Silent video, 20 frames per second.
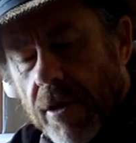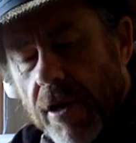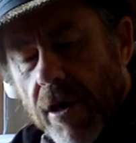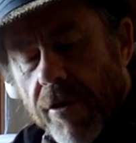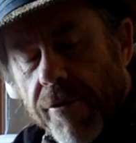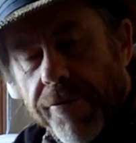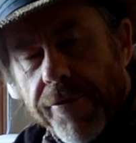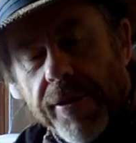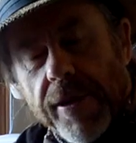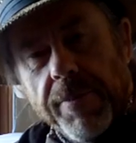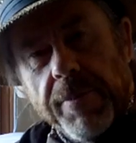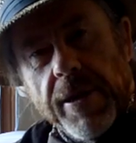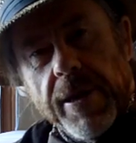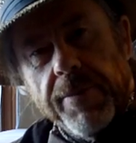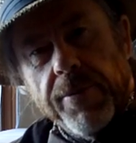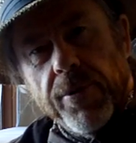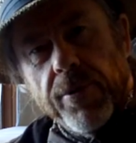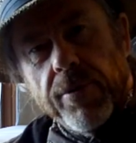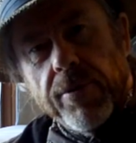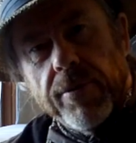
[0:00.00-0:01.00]
hopefully
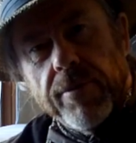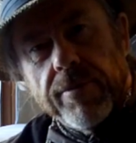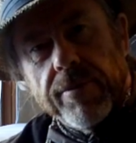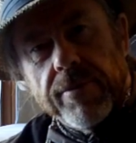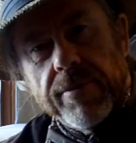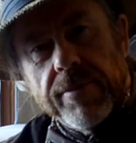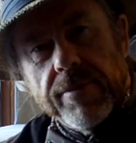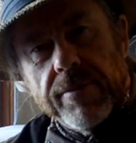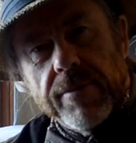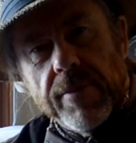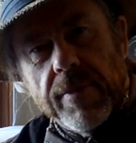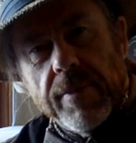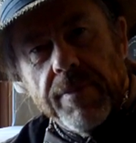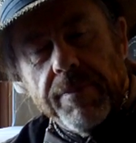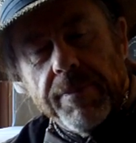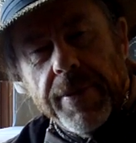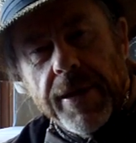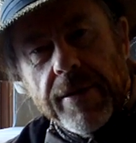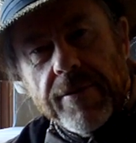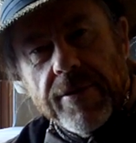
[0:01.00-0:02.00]
people
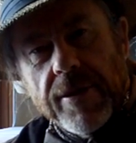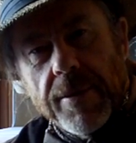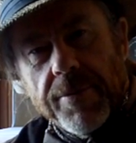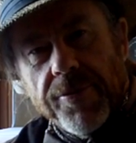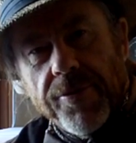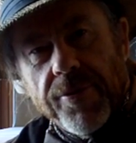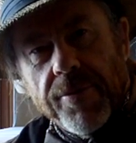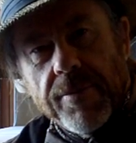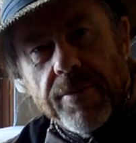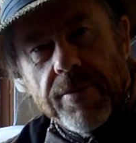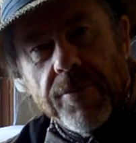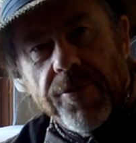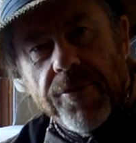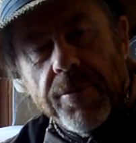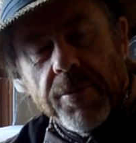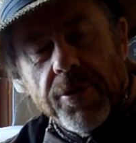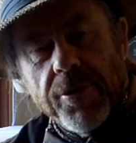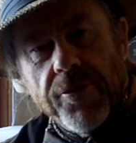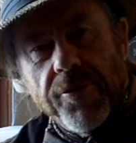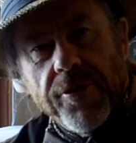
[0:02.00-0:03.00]
picked up some
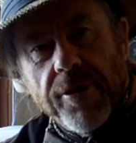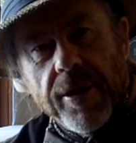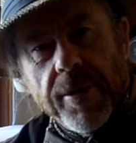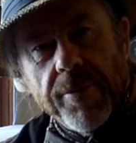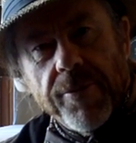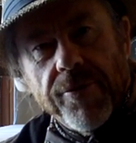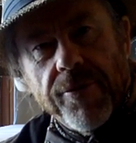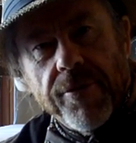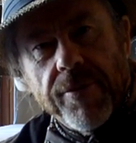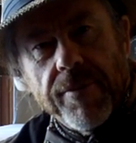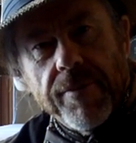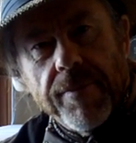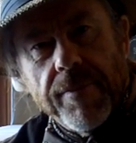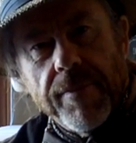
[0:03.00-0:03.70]
good tips.